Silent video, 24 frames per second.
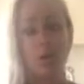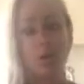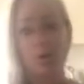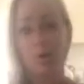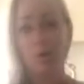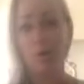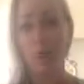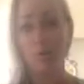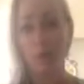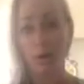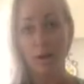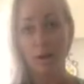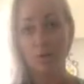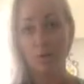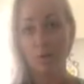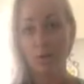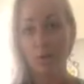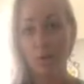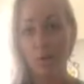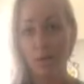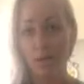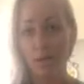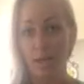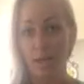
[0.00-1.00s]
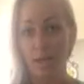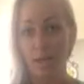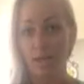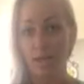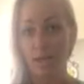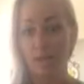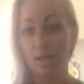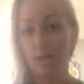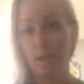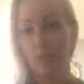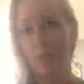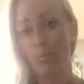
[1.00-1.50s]
could be one of two
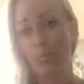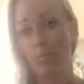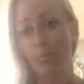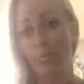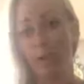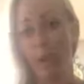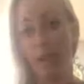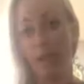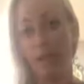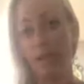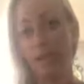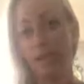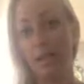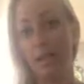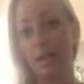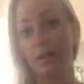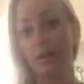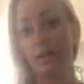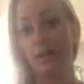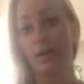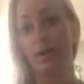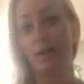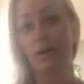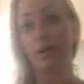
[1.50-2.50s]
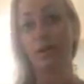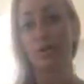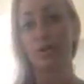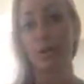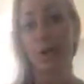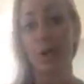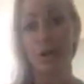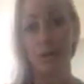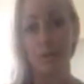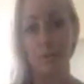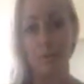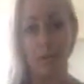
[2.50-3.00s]
things. One, either you're
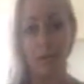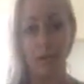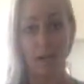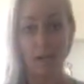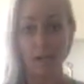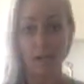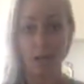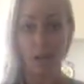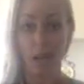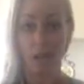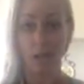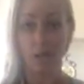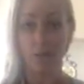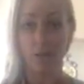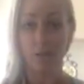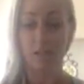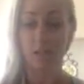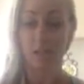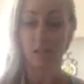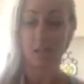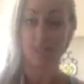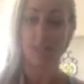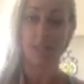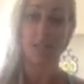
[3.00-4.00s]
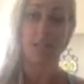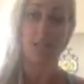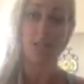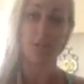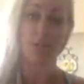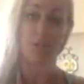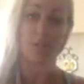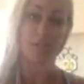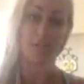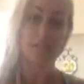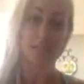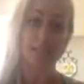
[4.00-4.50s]
not in a big enough calorie deficit
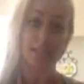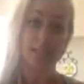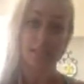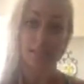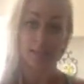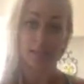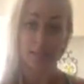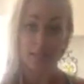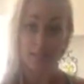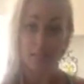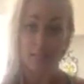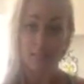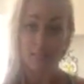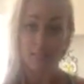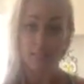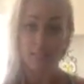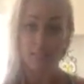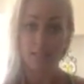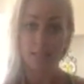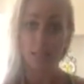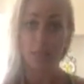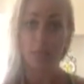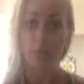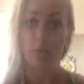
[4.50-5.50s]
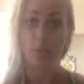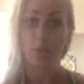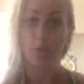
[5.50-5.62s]
and you need to eat less,